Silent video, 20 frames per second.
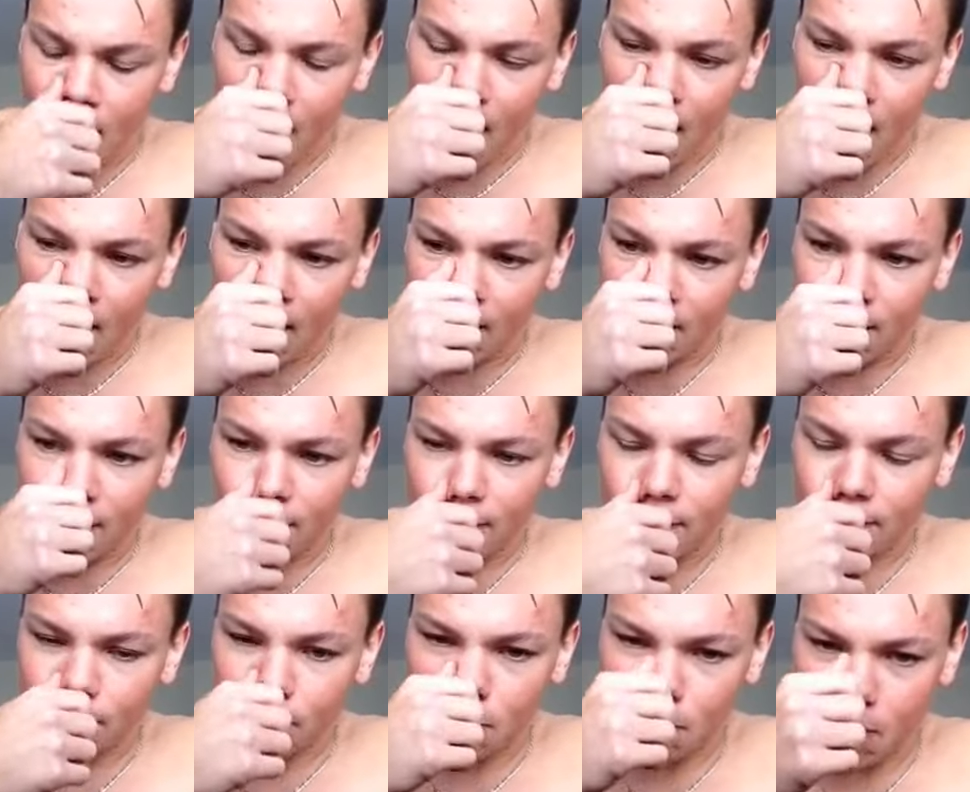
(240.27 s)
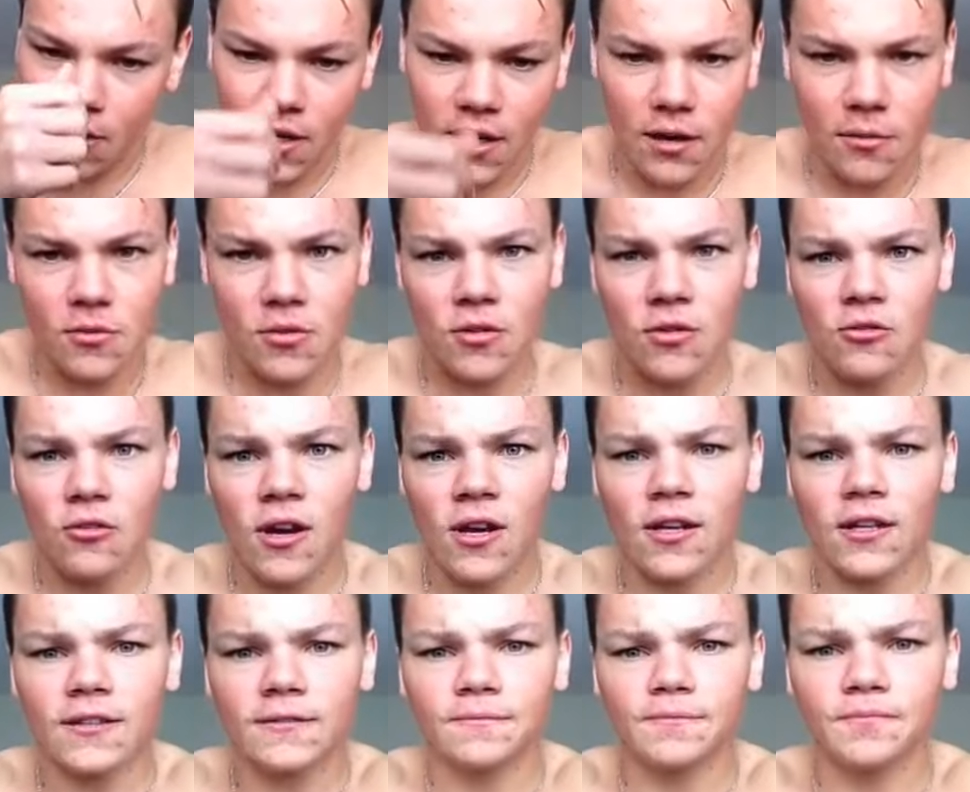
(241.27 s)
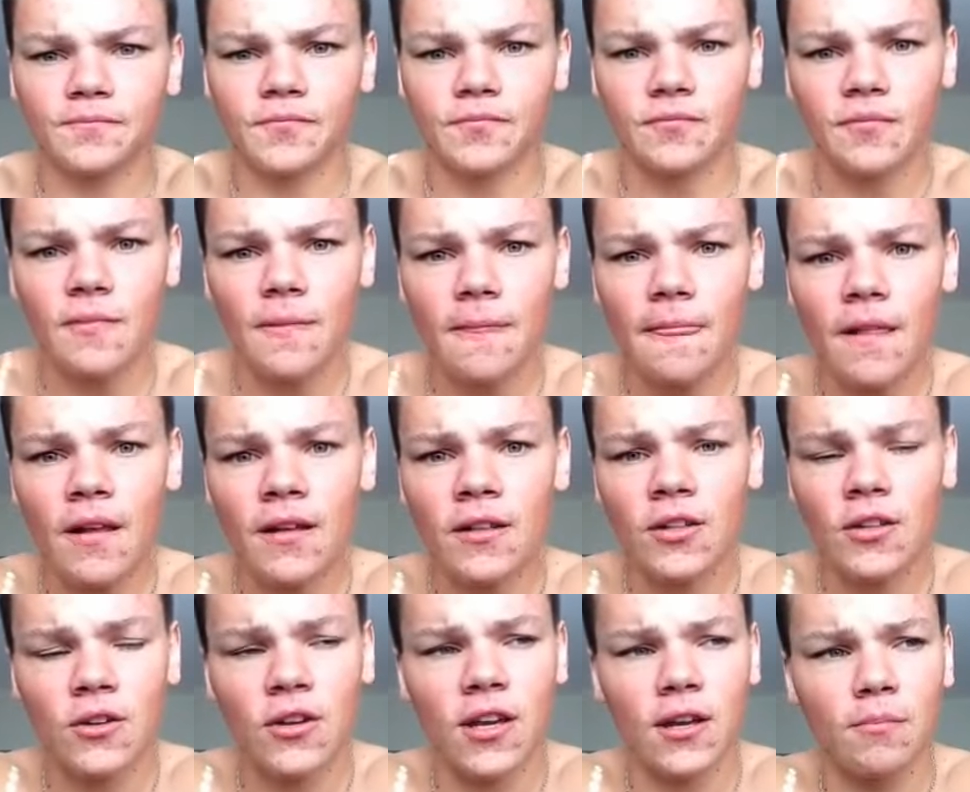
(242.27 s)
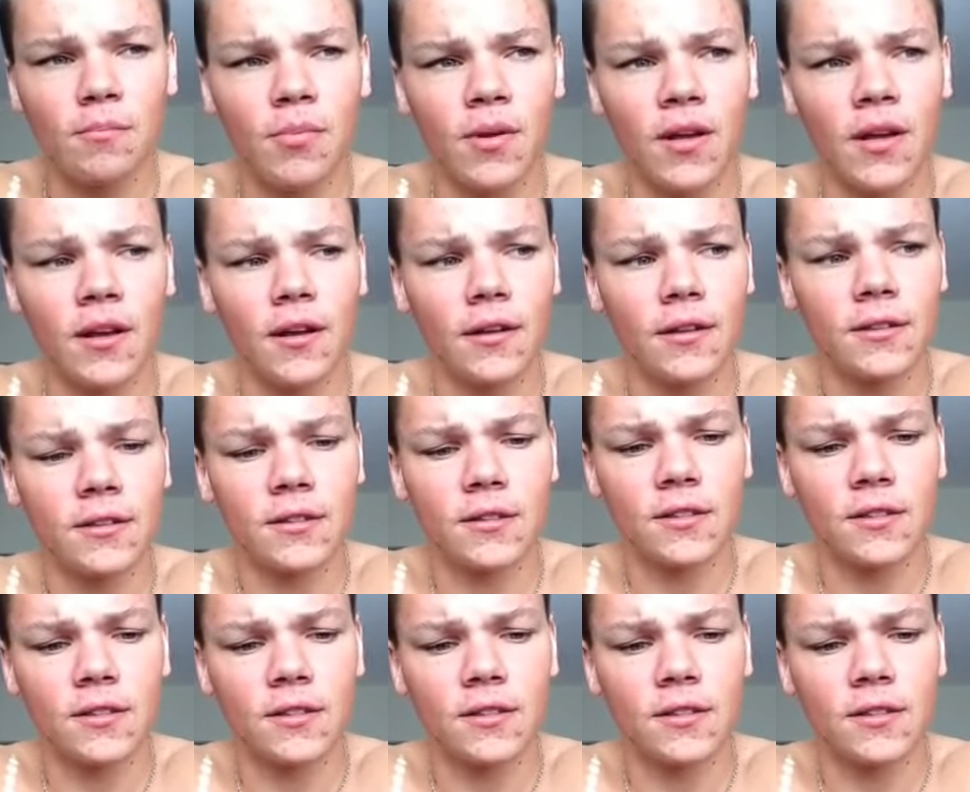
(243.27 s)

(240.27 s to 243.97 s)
And when it comes to training to get bigger,